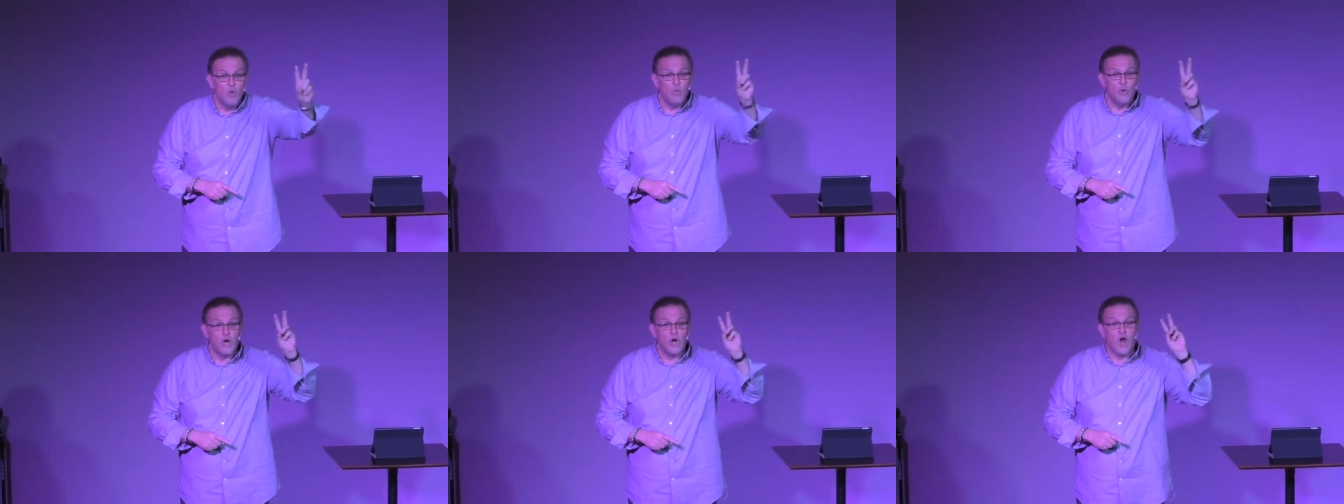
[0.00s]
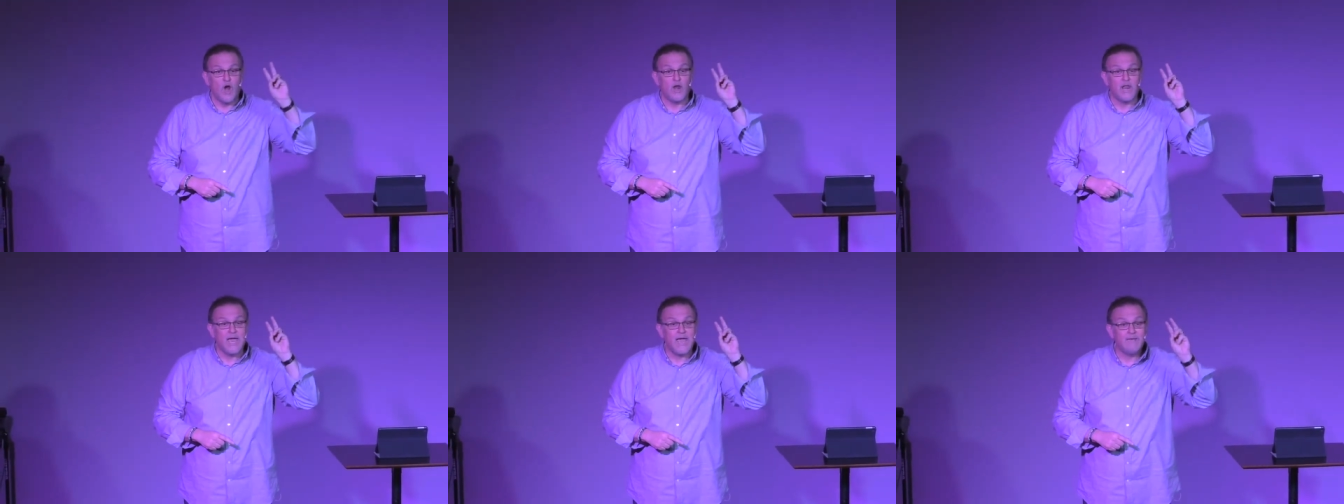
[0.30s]
We're,
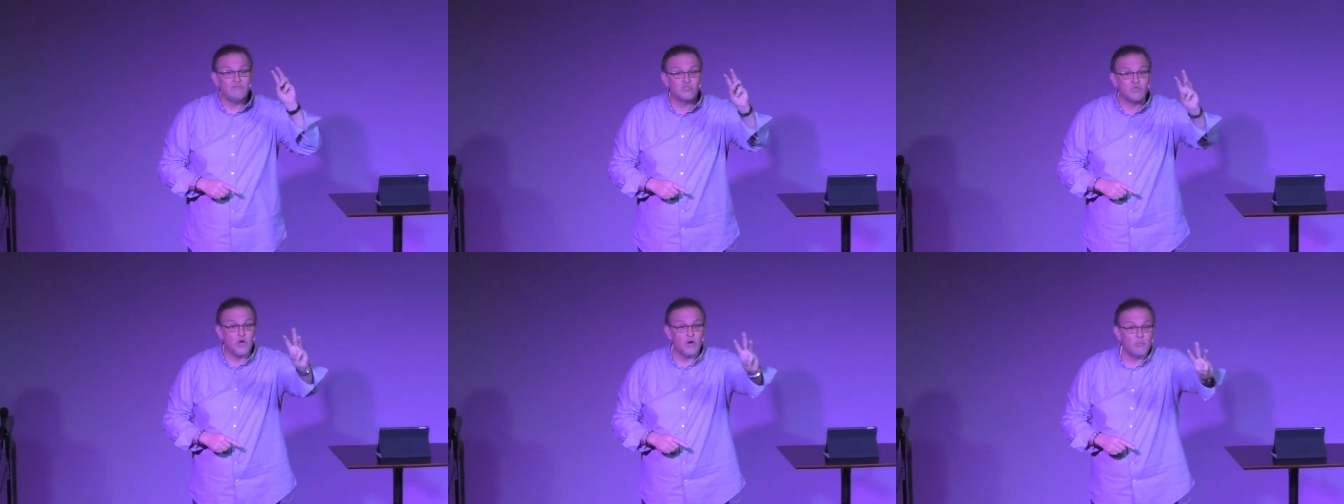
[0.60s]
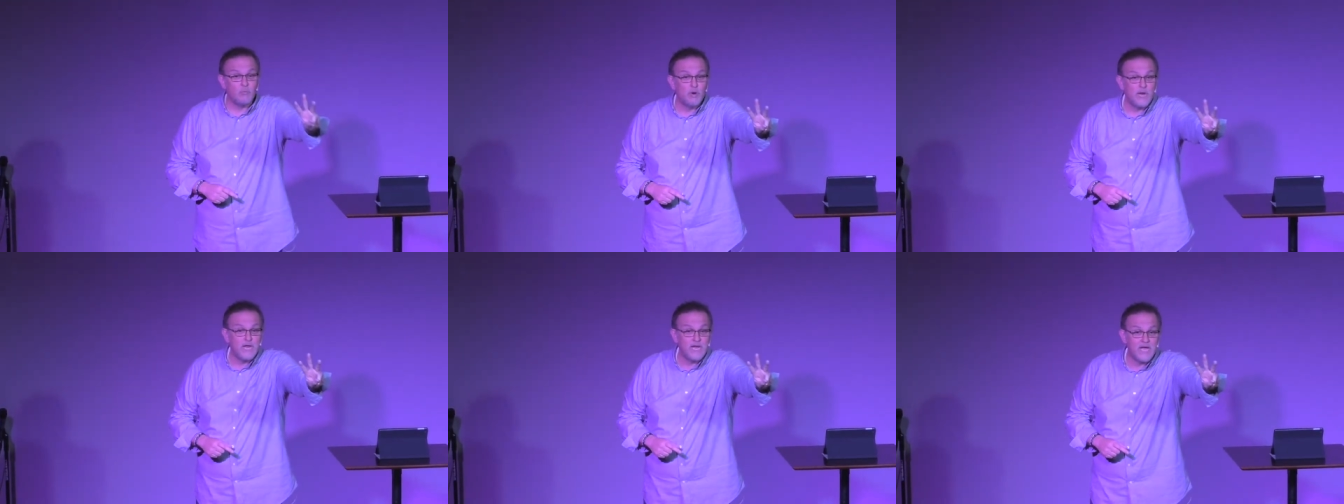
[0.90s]
our lives are going
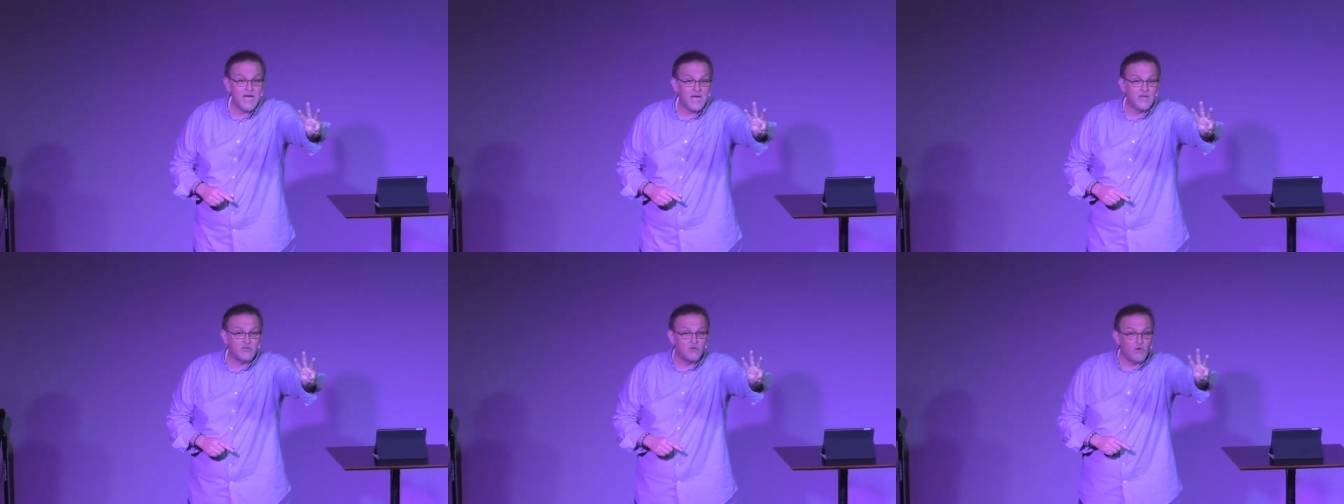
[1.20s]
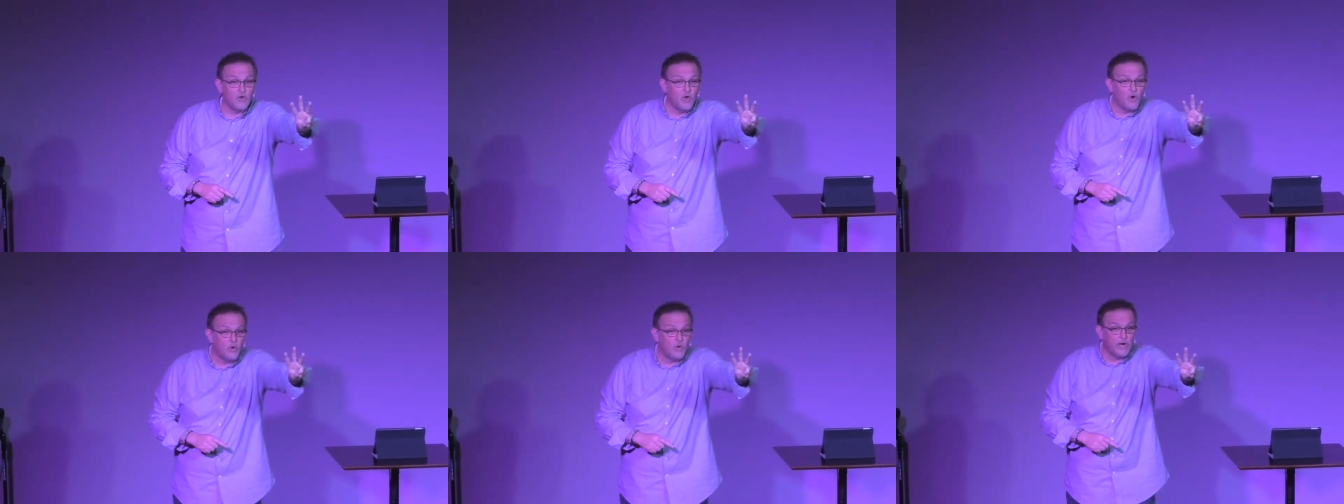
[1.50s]
to bring God
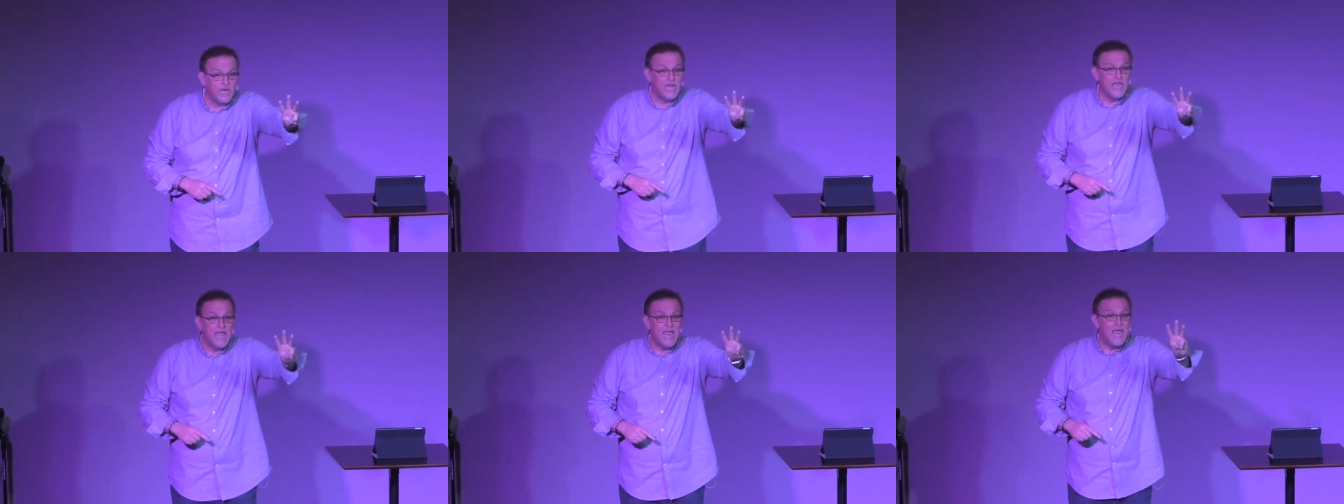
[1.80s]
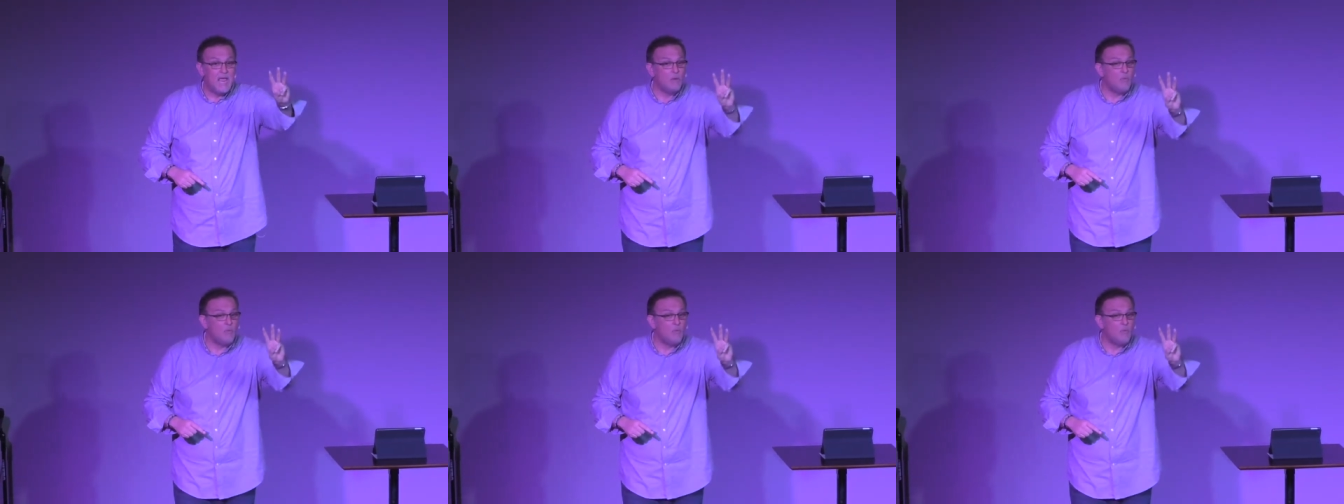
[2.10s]
glory.